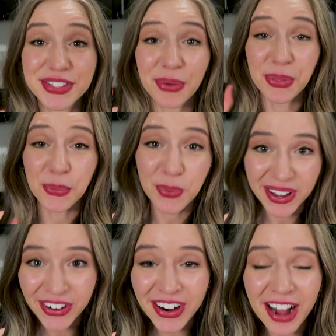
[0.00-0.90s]
So the
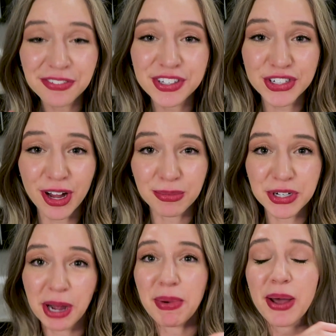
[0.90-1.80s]
winner of the ChomChom,